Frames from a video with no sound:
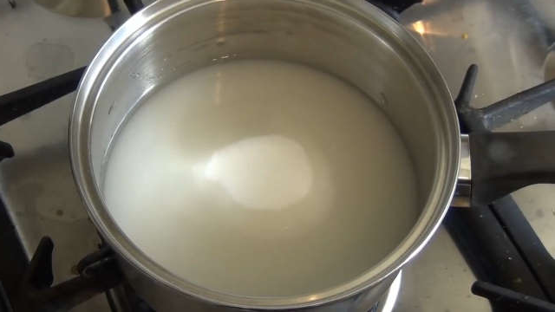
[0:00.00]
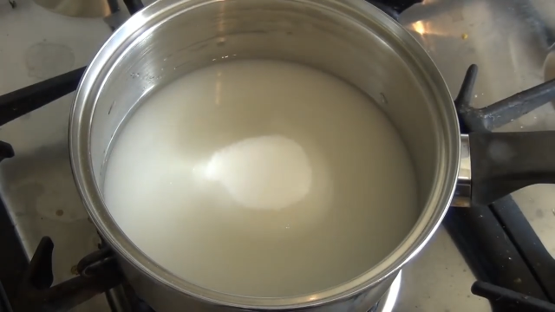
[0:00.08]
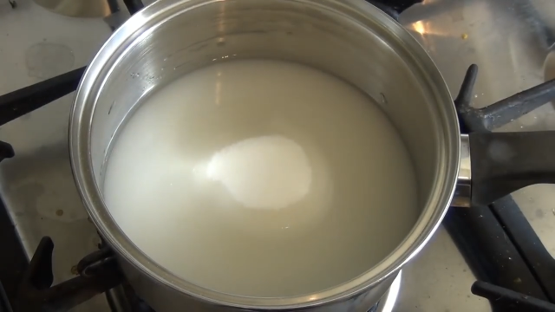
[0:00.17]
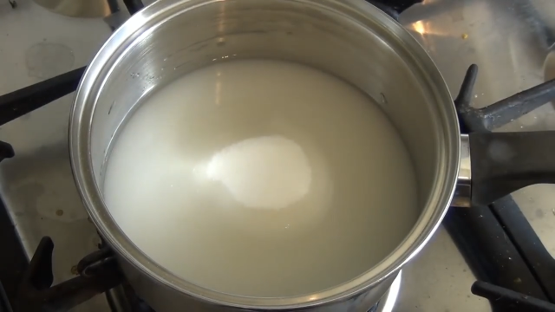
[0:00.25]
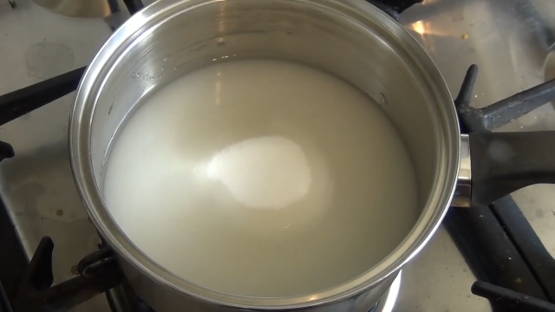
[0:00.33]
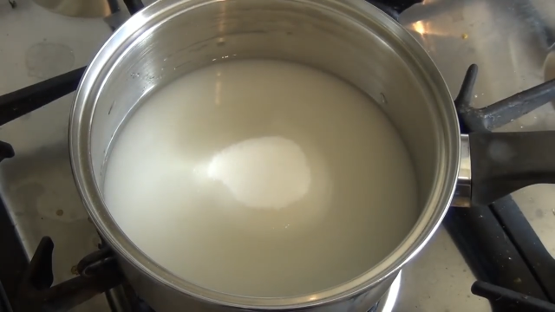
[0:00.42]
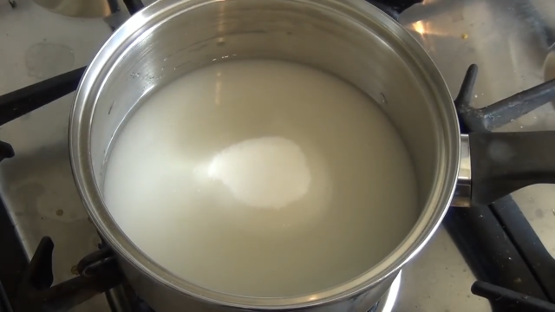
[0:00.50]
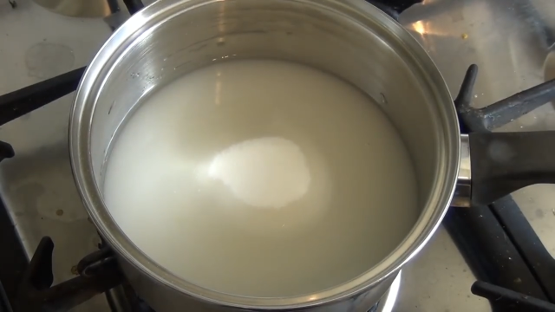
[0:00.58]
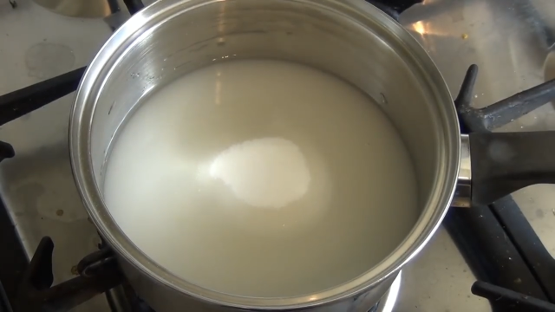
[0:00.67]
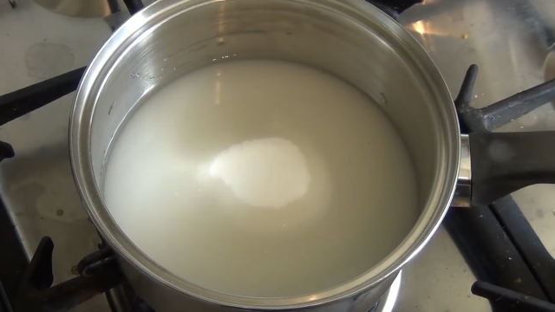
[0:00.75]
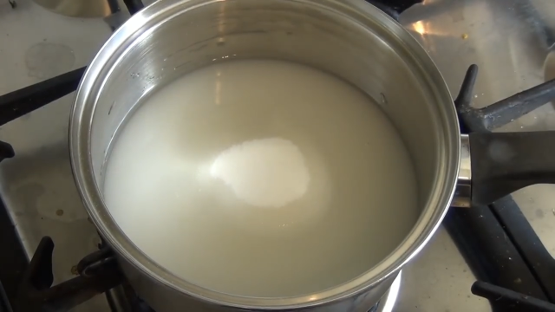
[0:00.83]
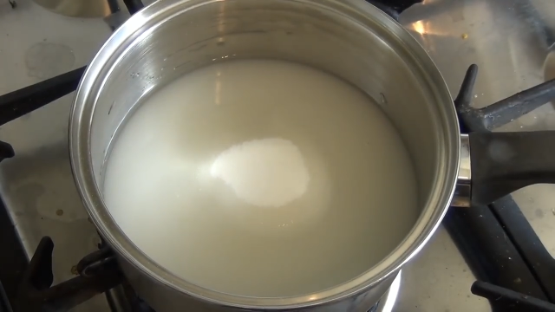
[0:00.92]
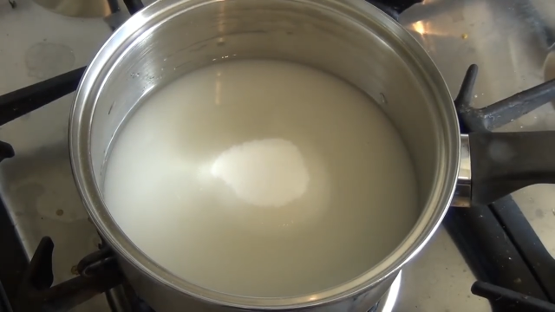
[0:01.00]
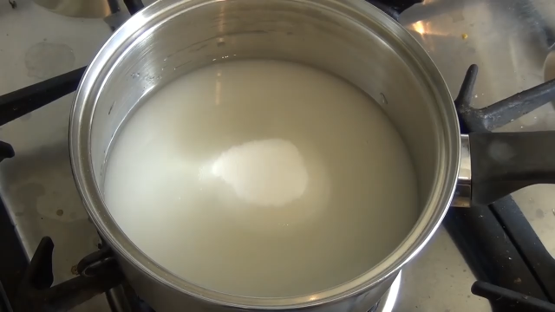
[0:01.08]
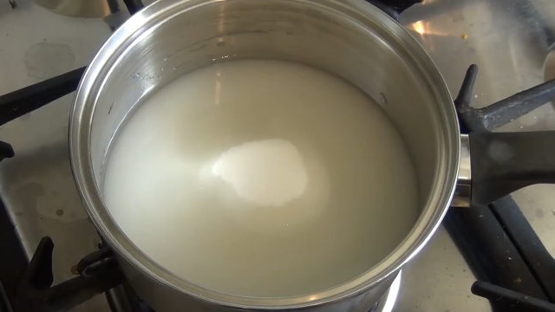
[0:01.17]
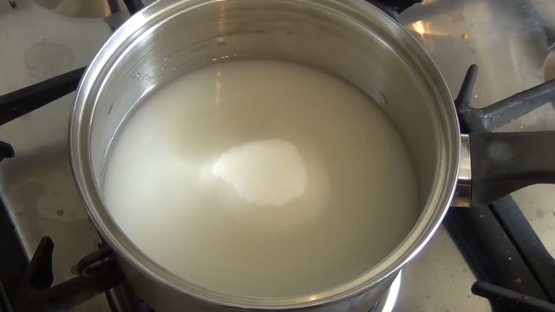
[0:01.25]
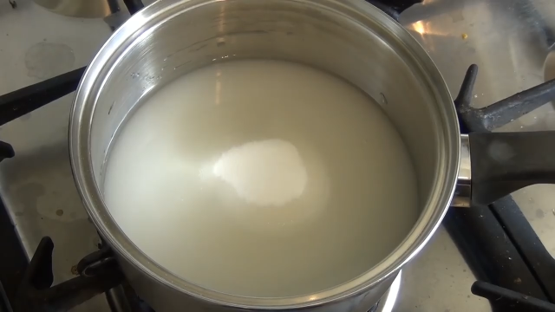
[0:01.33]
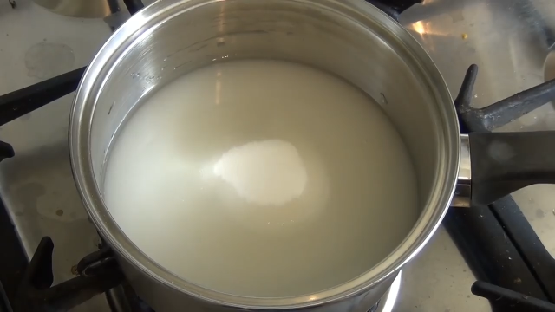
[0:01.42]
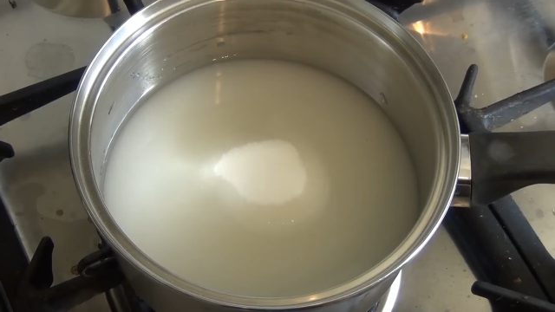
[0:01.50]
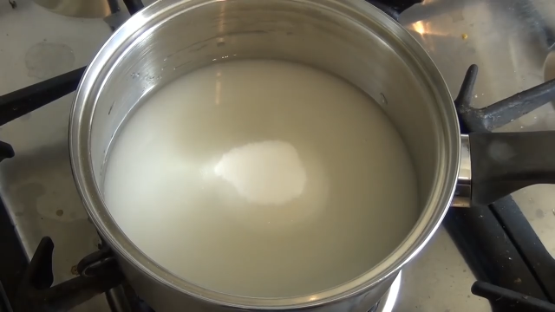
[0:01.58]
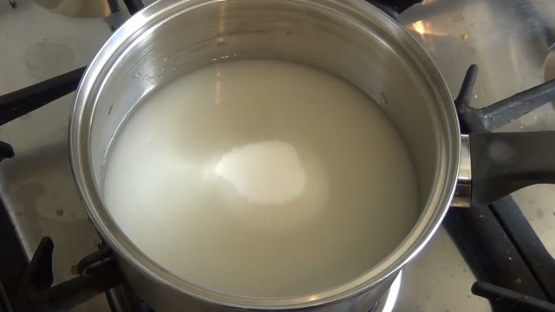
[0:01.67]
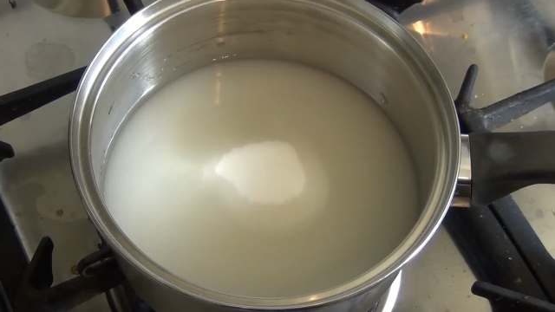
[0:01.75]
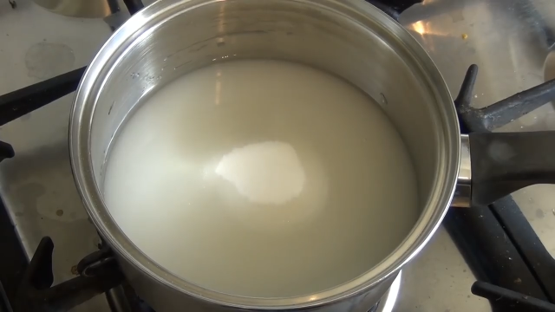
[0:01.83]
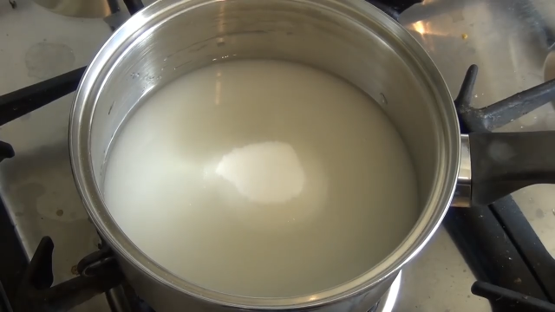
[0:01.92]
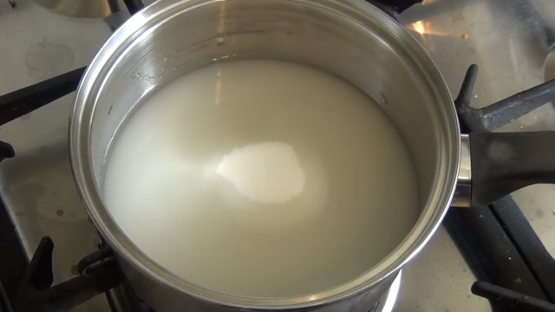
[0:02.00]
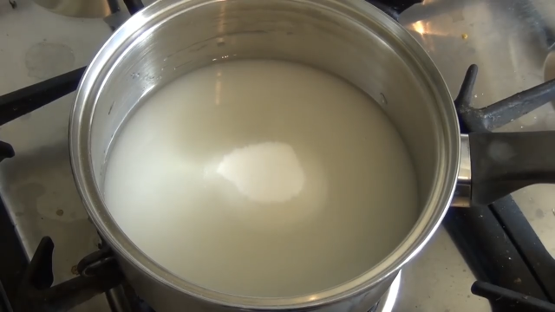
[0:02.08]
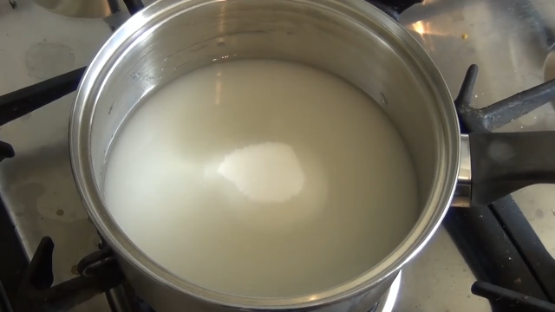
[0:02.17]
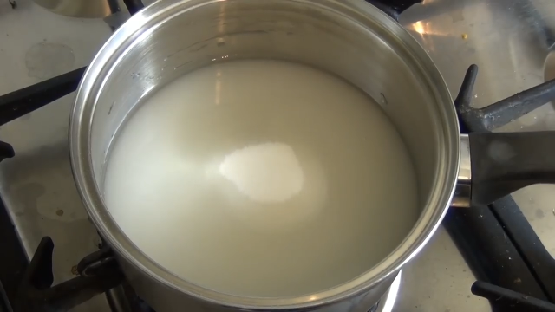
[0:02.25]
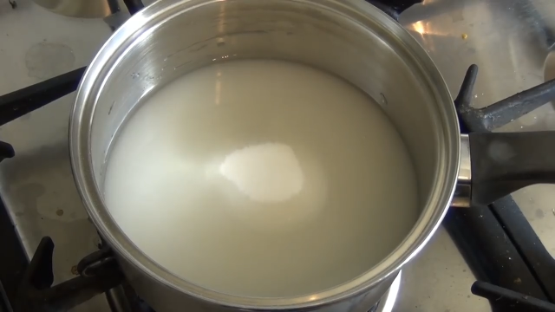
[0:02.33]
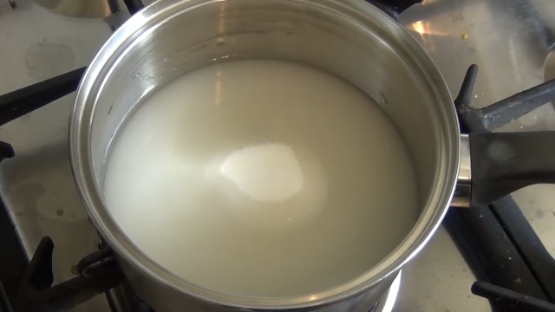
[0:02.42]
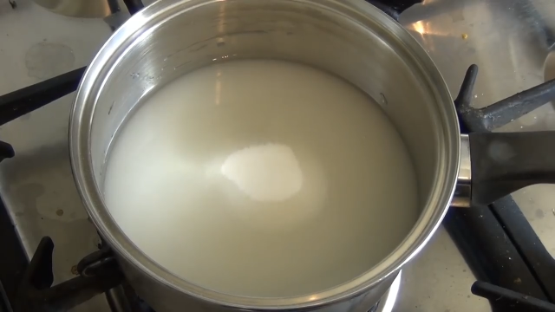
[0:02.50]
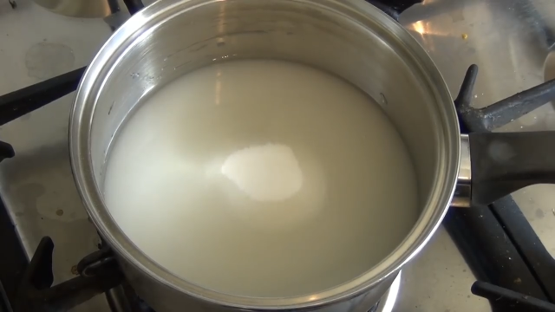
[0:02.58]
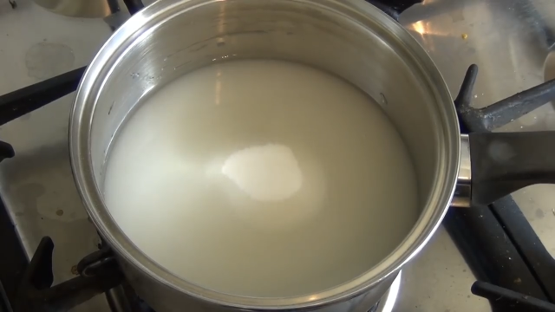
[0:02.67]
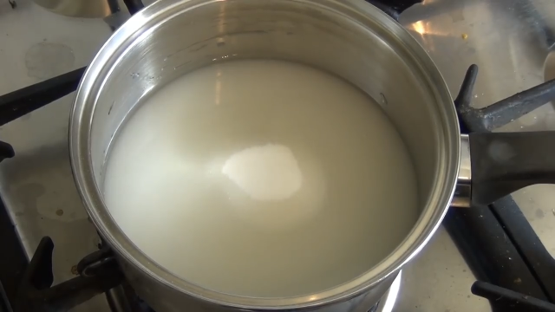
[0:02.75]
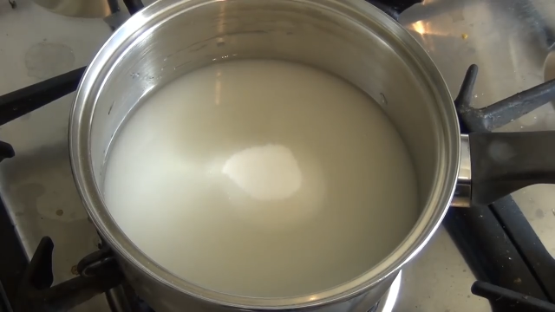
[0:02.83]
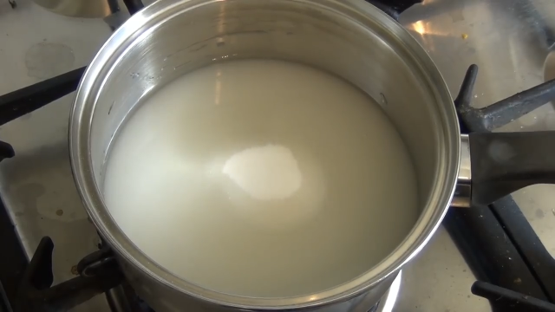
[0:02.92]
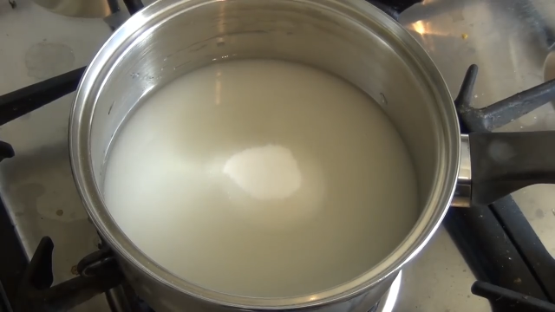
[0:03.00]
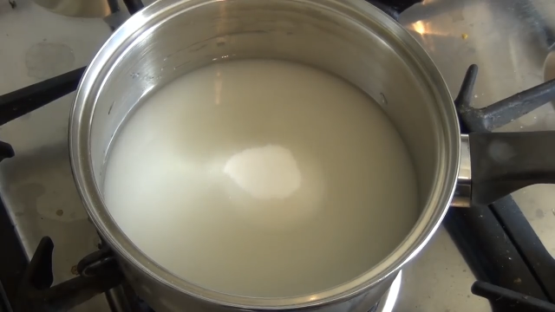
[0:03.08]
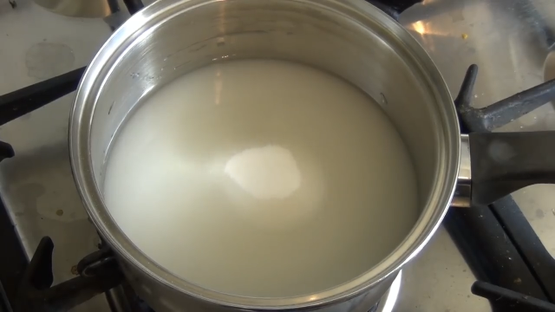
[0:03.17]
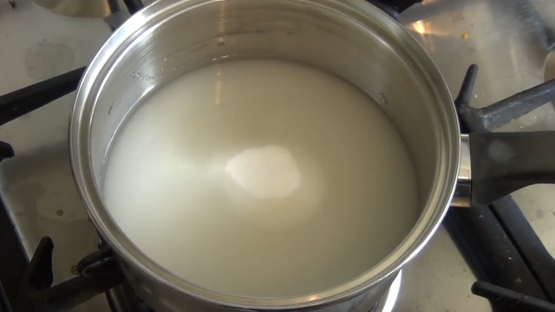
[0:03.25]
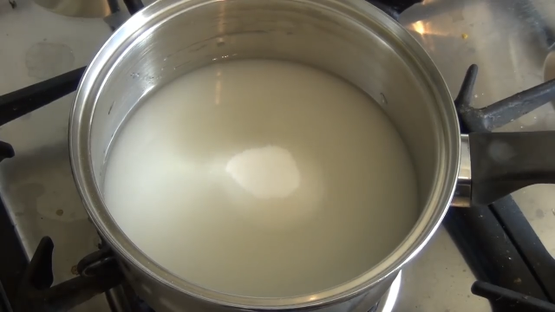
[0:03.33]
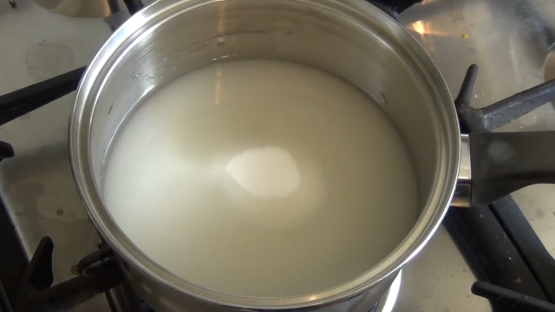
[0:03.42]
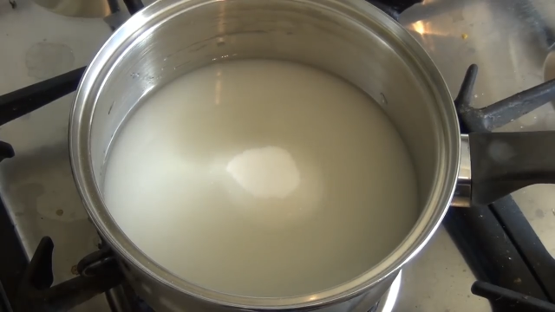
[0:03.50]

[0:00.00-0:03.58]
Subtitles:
(no speaker visible)